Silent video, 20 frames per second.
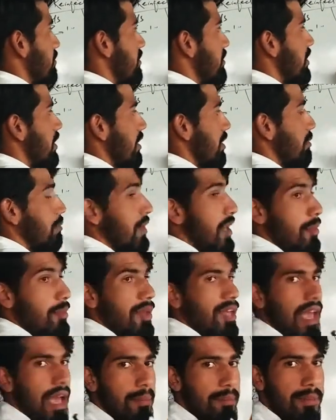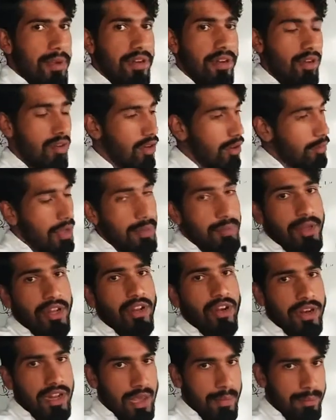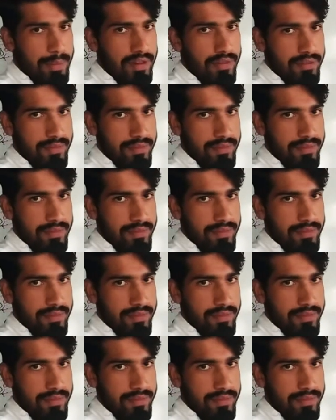thing maybe happen or maybe not happen.